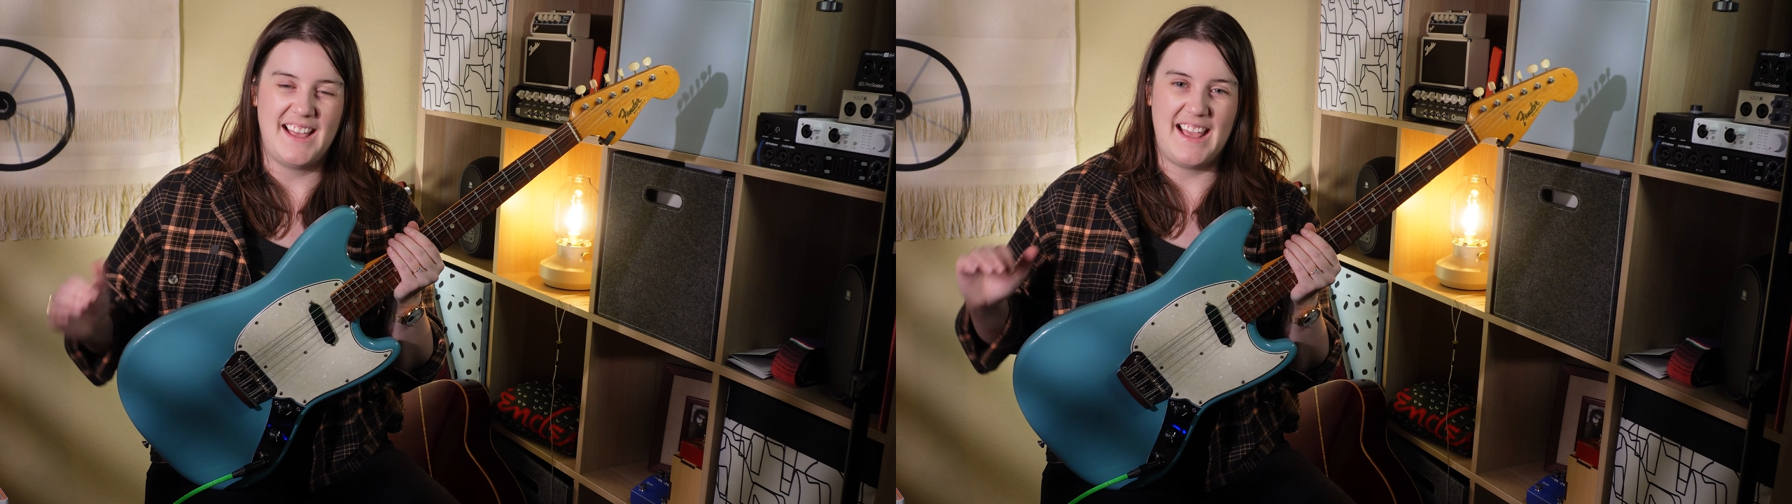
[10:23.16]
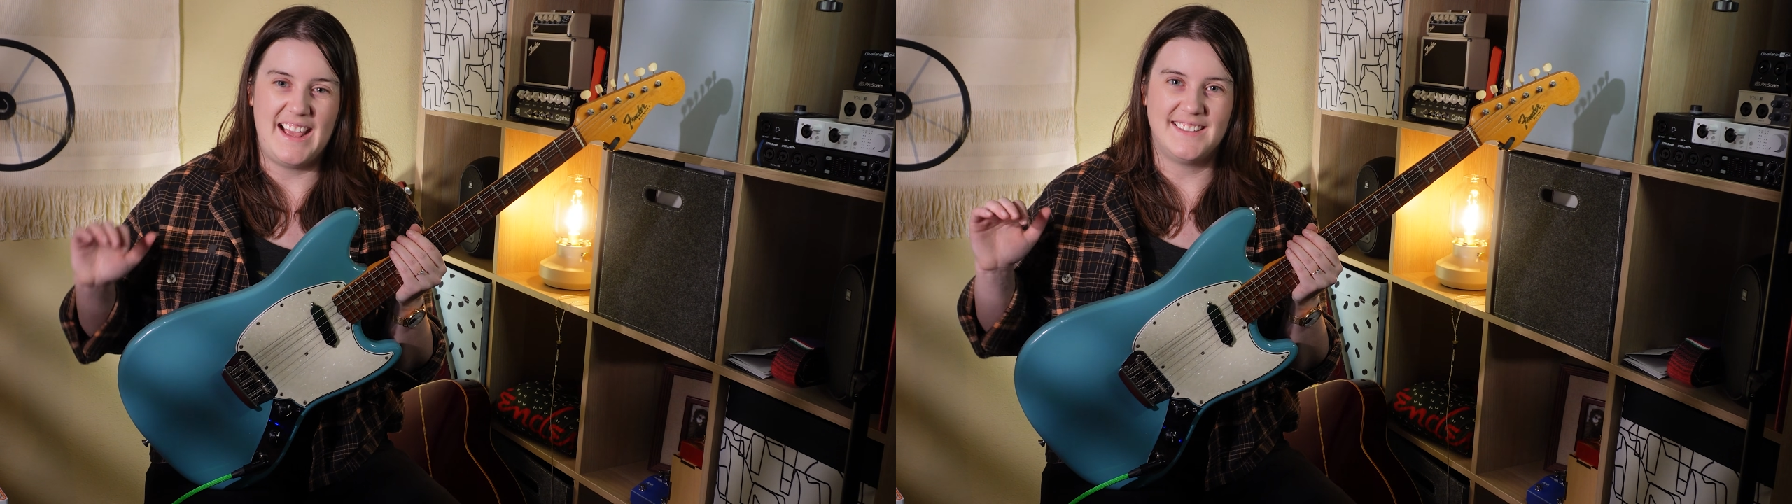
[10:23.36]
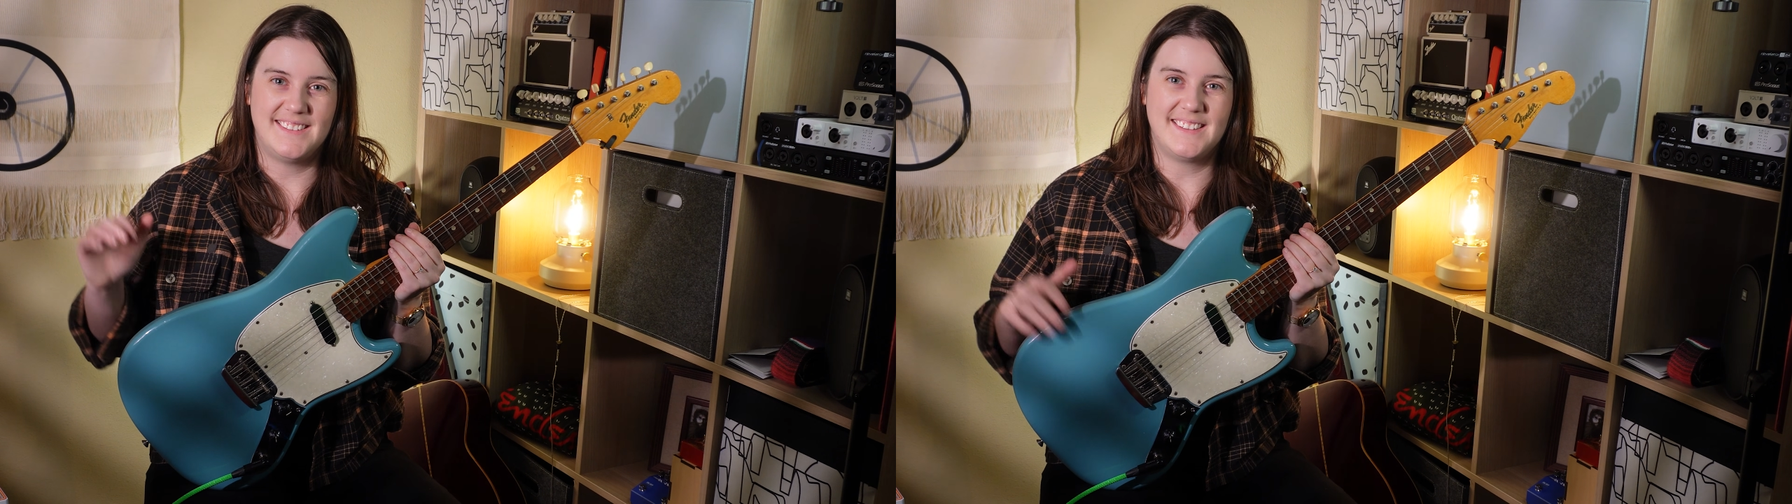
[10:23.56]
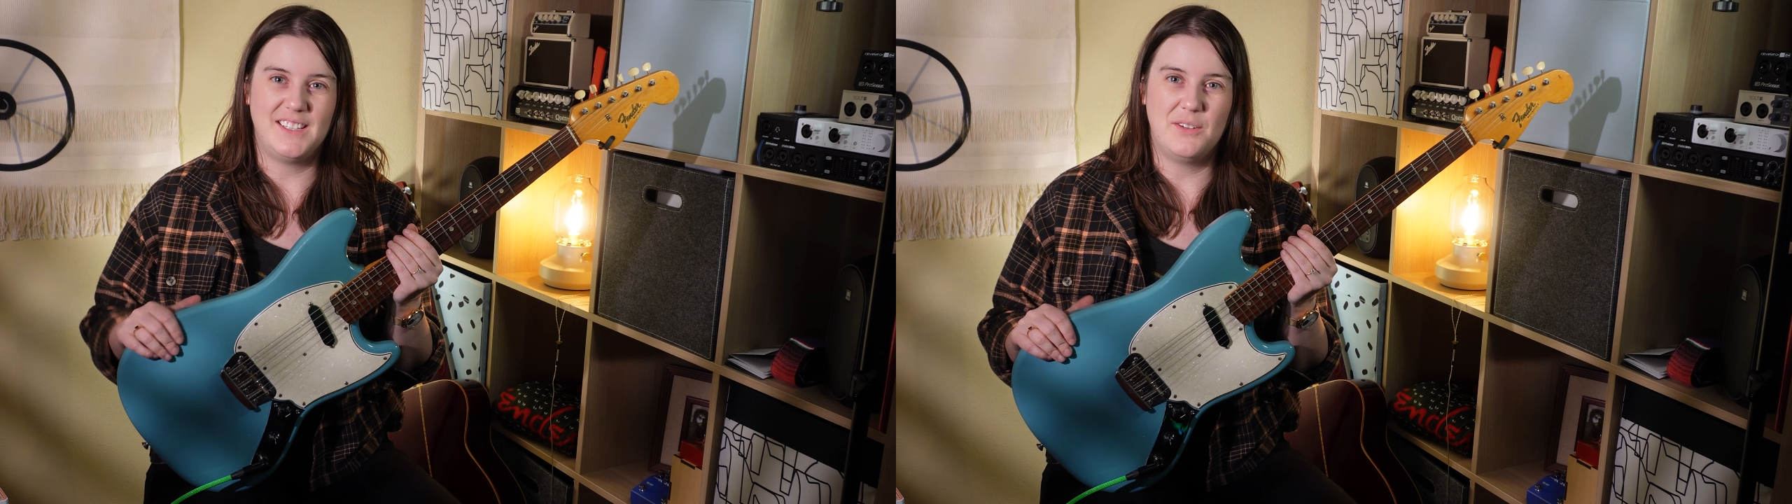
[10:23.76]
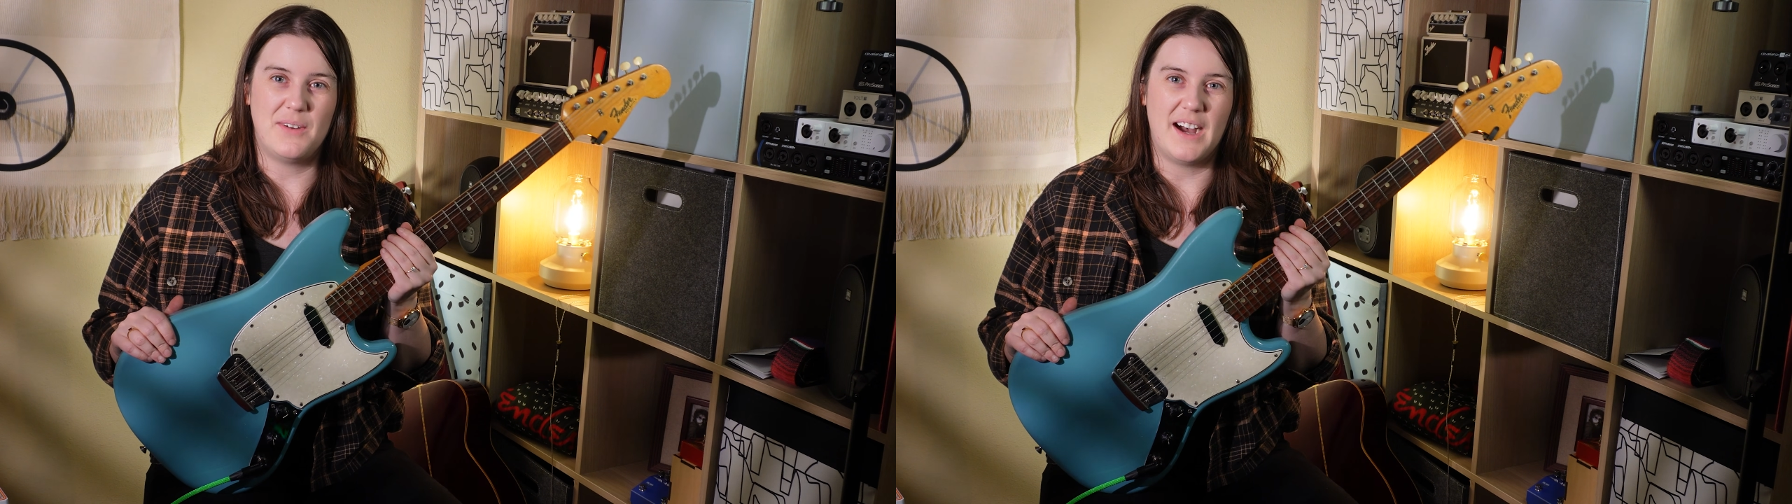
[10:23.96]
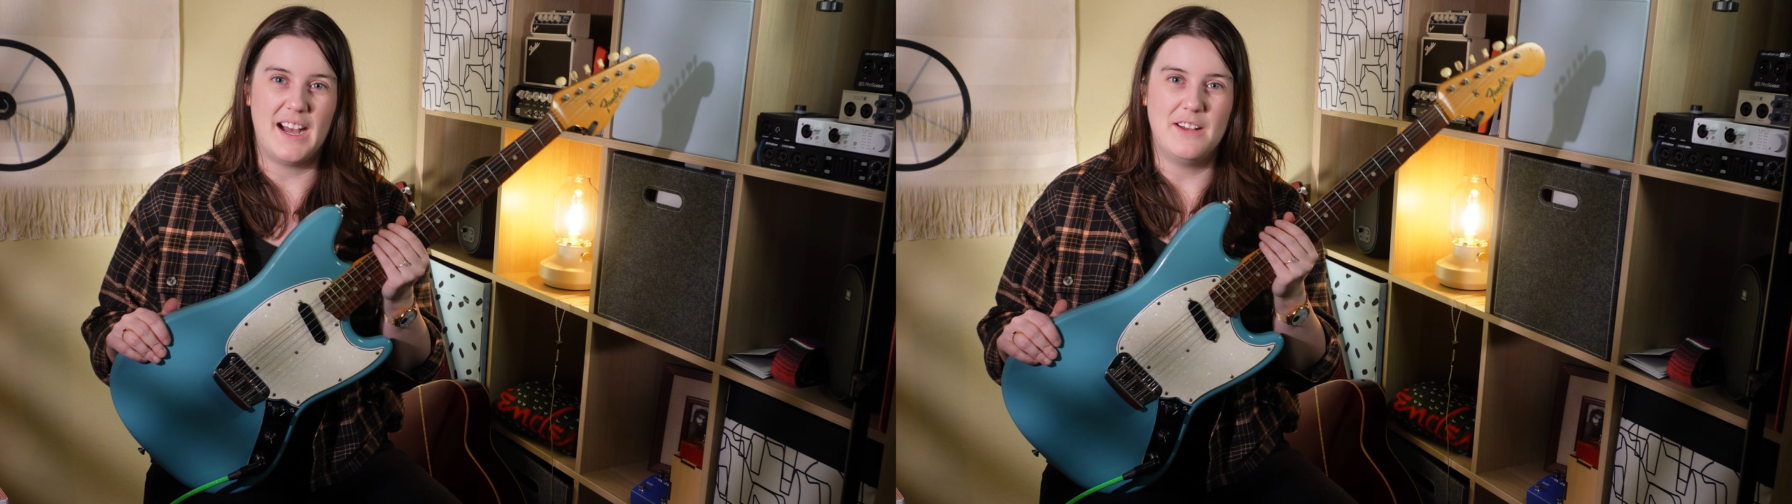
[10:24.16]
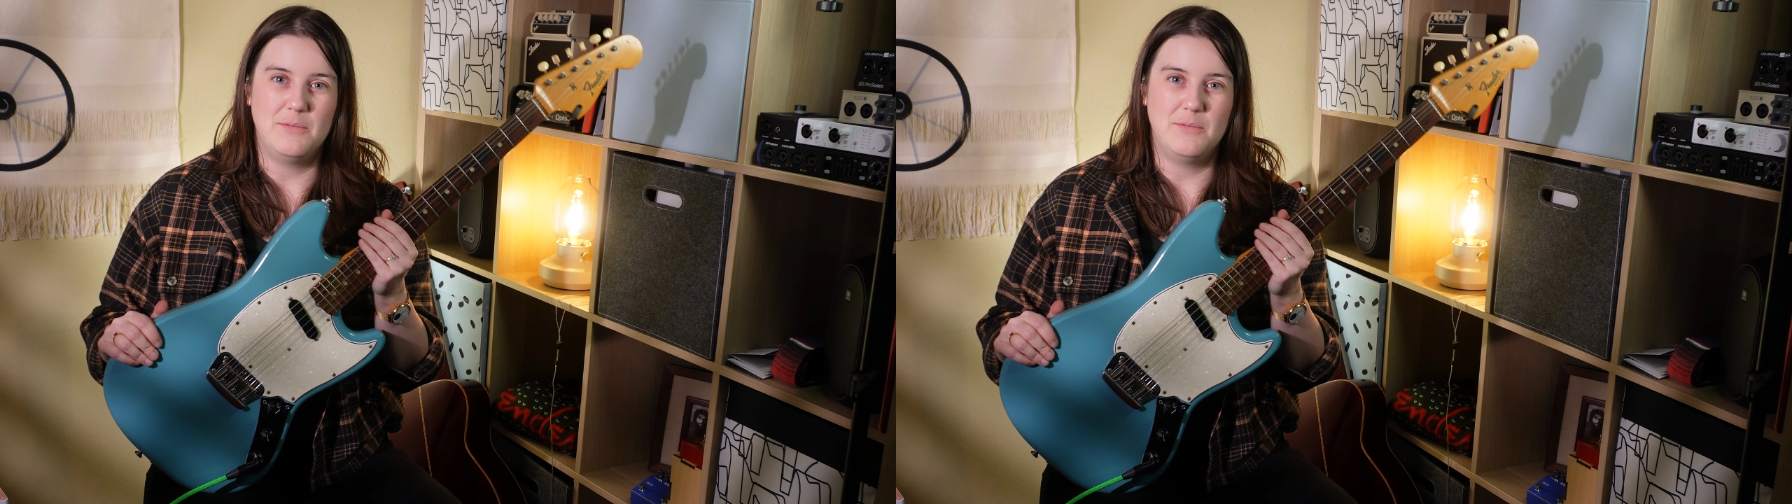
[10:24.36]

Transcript: a 65